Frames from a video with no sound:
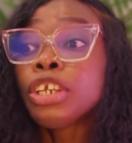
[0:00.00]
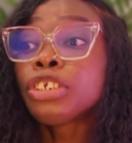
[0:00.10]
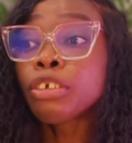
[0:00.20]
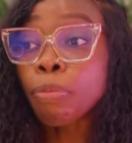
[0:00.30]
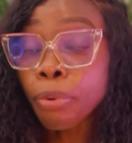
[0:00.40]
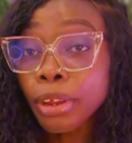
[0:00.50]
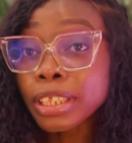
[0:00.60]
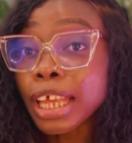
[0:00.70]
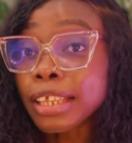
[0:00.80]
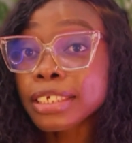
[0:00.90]
She
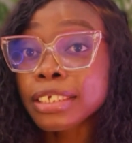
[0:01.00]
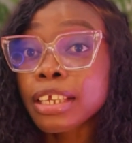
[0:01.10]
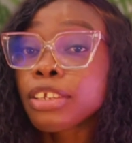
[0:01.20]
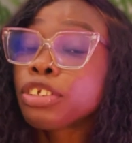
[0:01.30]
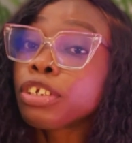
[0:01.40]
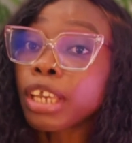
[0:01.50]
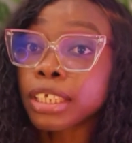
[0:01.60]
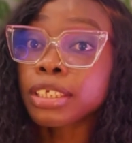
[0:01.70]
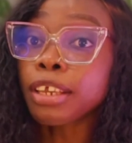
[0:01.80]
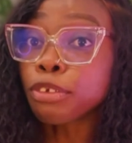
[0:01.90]
prayed that she
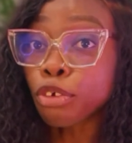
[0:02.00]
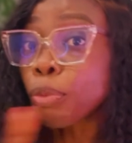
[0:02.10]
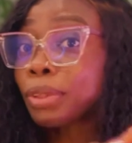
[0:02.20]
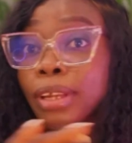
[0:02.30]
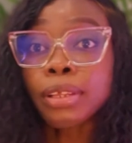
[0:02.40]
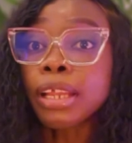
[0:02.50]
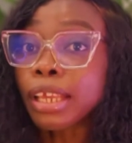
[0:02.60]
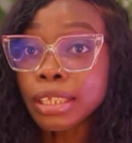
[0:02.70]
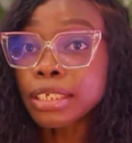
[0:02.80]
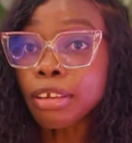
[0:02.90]
gets a job without an
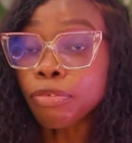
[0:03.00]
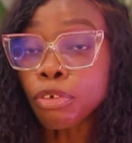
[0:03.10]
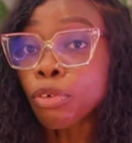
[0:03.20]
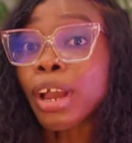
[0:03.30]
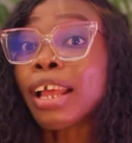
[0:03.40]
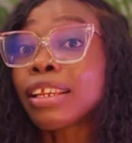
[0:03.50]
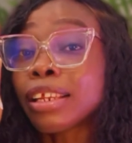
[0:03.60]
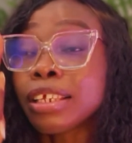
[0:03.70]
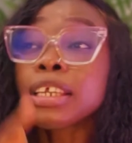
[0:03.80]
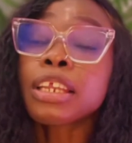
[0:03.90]
interview, an
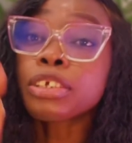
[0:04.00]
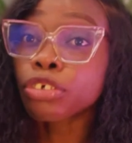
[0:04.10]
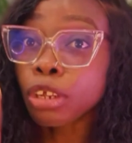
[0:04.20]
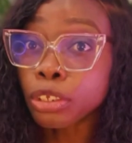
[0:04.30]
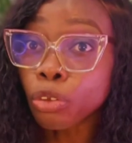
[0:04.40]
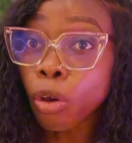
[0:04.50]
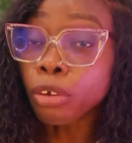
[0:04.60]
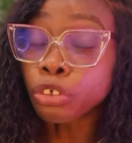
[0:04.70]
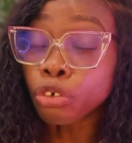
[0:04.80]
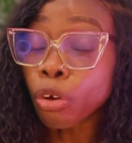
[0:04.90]

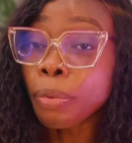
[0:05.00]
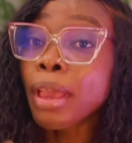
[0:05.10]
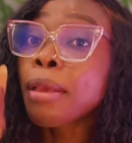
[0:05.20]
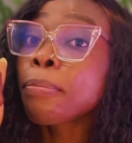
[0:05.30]
international job,